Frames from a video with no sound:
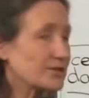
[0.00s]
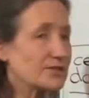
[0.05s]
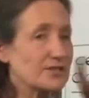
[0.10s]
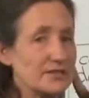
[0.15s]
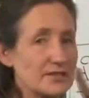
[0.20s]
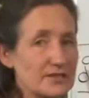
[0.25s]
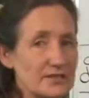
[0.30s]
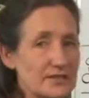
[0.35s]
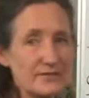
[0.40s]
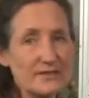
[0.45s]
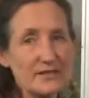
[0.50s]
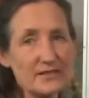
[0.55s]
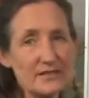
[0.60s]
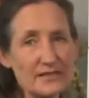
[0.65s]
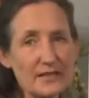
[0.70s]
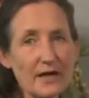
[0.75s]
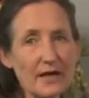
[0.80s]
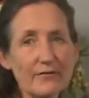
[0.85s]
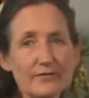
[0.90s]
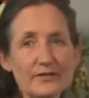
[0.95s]
she's
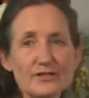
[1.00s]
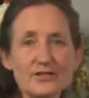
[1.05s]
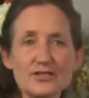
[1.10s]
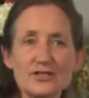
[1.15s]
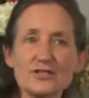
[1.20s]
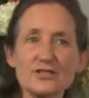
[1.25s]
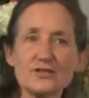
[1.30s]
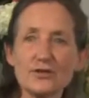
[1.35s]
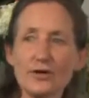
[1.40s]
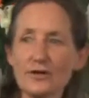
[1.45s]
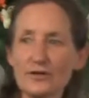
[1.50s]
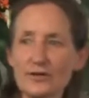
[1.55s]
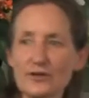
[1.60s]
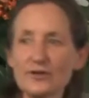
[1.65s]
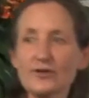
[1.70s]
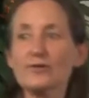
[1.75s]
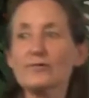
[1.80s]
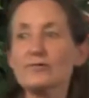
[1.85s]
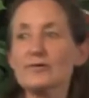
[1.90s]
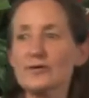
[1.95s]
discovered she's got a
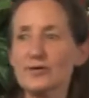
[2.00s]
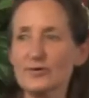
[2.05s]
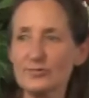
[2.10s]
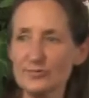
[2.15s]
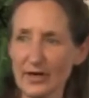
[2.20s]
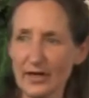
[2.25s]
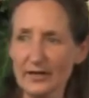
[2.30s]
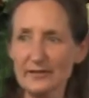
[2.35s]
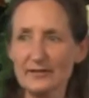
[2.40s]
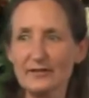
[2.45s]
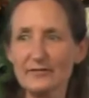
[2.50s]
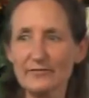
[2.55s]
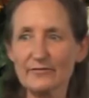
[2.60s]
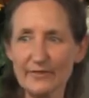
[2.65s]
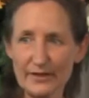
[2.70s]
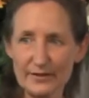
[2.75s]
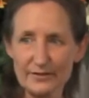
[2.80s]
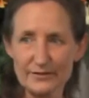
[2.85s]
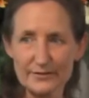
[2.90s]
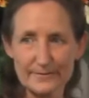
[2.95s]
urinary tract
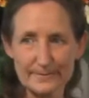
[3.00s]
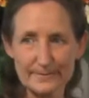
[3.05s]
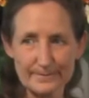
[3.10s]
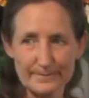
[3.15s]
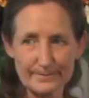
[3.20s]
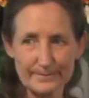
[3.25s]
infection.